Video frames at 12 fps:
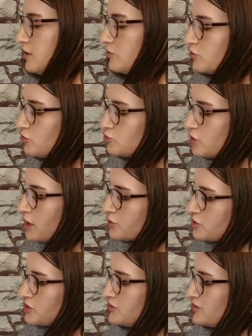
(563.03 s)
the
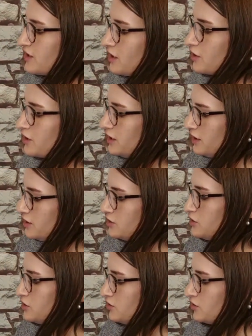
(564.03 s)
instructions that are
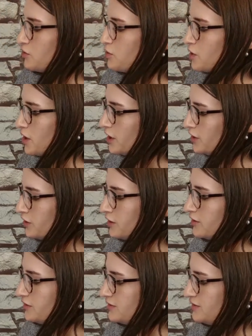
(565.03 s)
in your
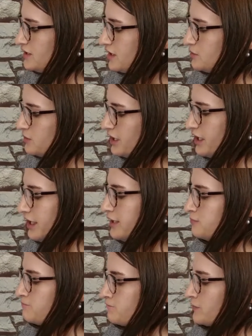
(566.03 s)
steam
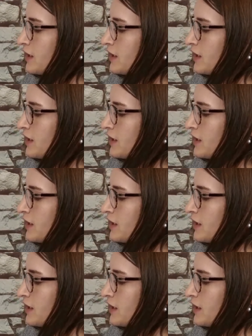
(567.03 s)
kit